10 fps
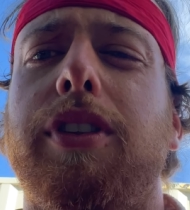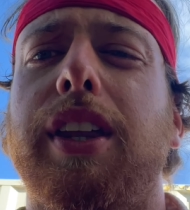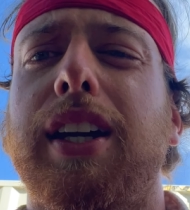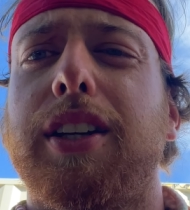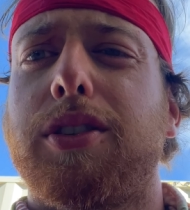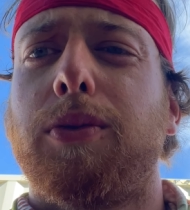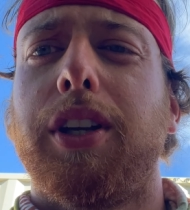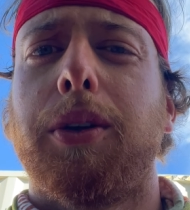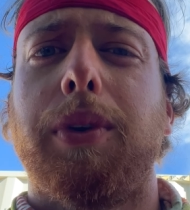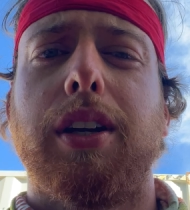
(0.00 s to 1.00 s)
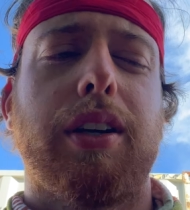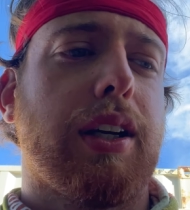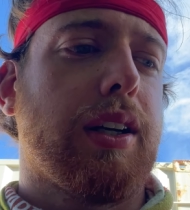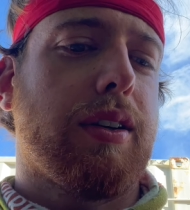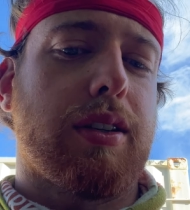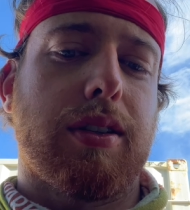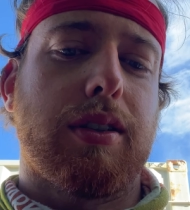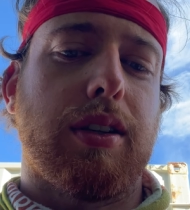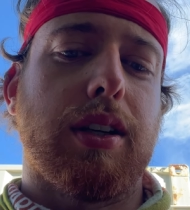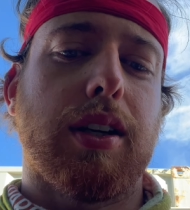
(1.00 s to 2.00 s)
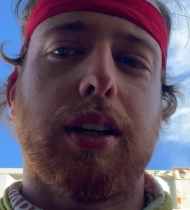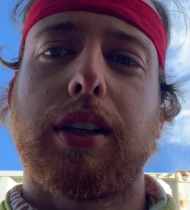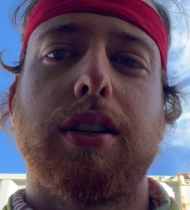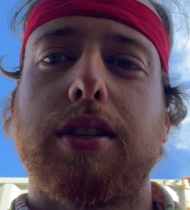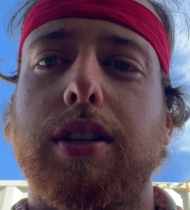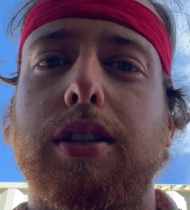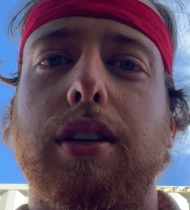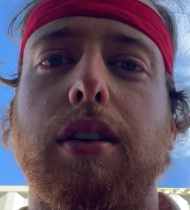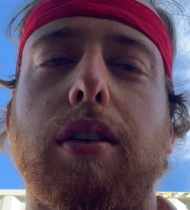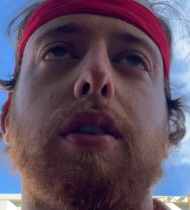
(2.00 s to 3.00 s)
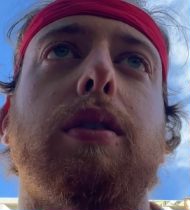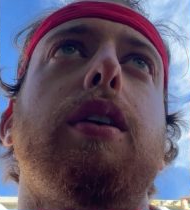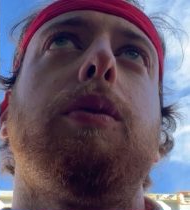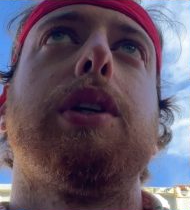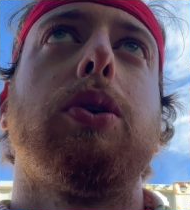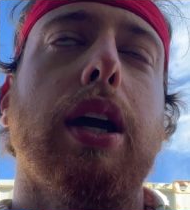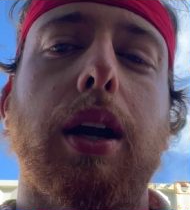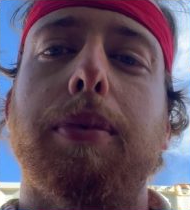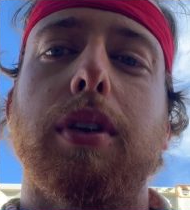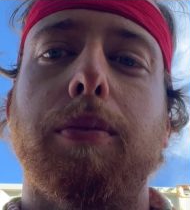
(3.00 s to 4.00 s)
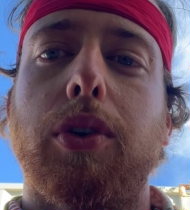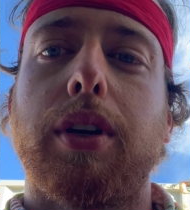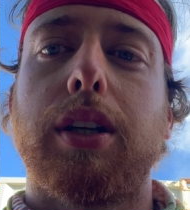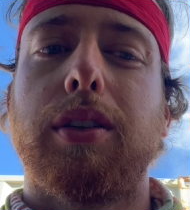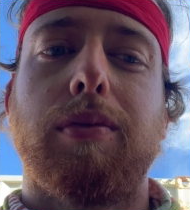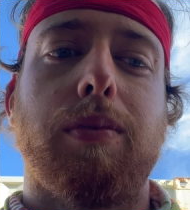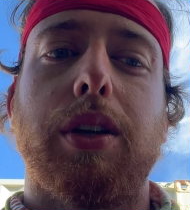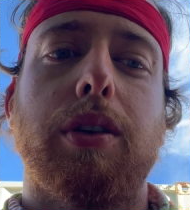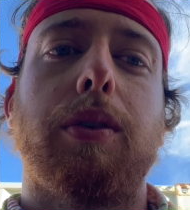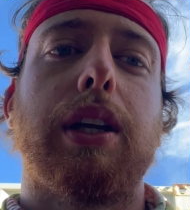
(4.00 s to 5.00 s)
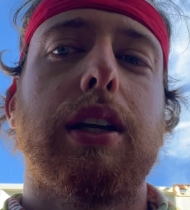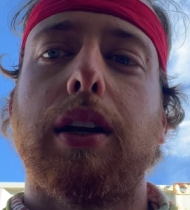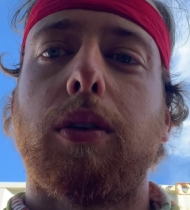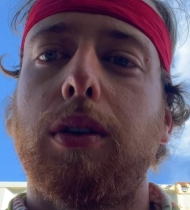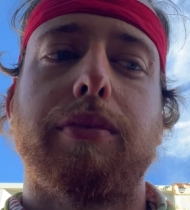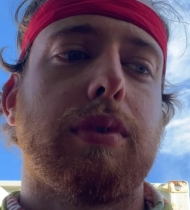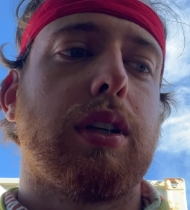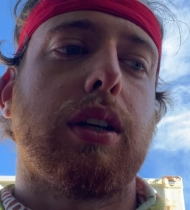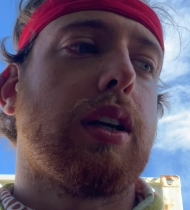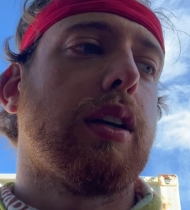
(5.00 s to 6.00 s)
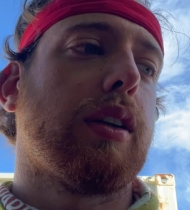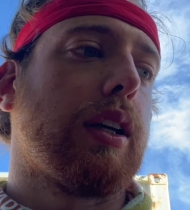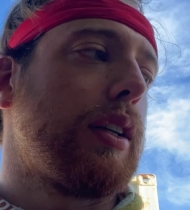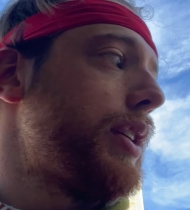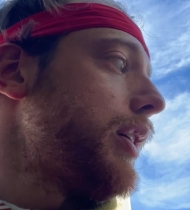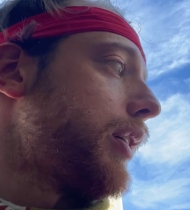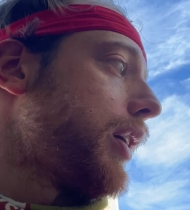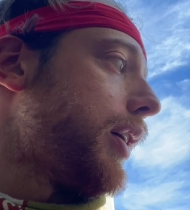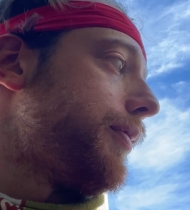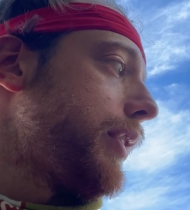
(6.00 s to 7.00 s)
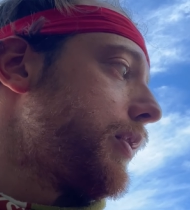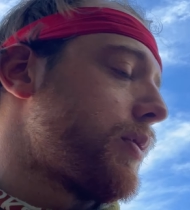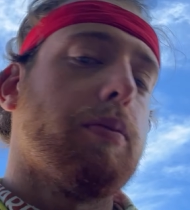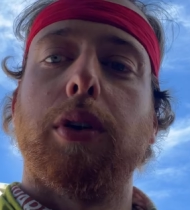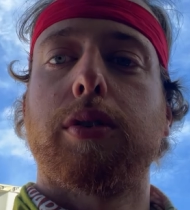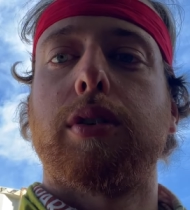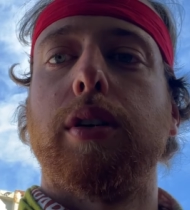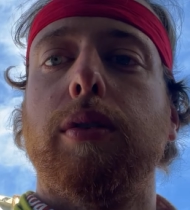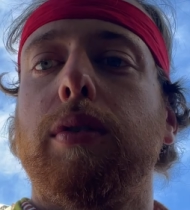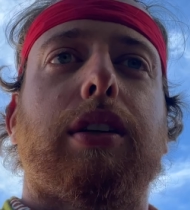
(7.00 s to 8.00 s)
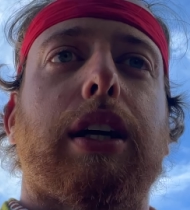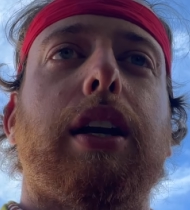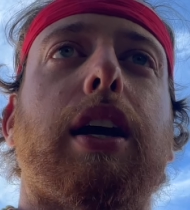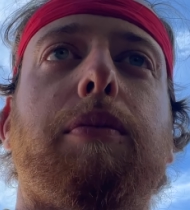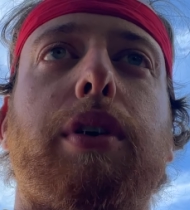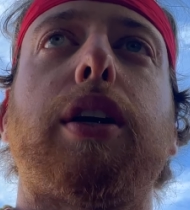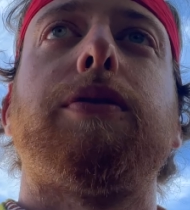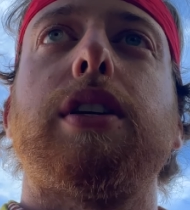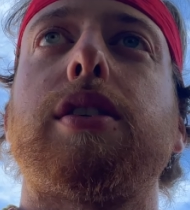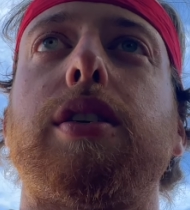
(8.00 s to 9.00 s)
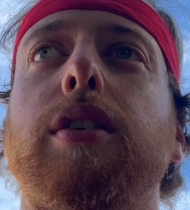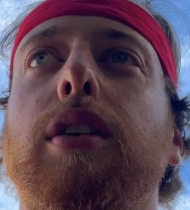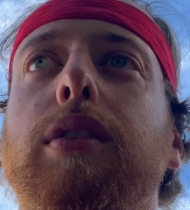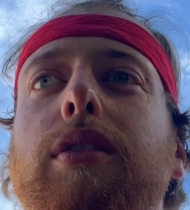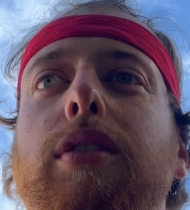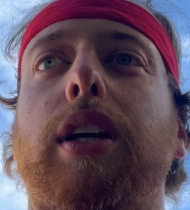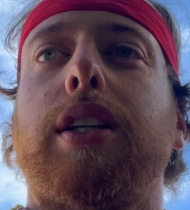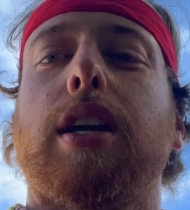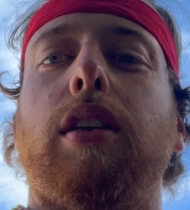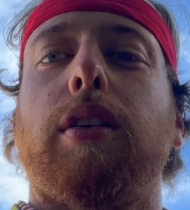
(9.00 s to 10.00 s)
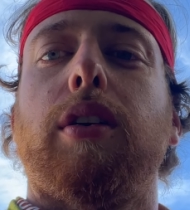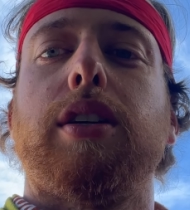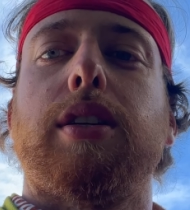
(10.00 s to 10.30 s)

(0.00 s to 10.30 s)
thing is really weird here. It's not consistent at all. When you get up in the morning, you don't eat at all. You can get like tea or coffee, that's what most do. I didn't have breakfast till like 10.30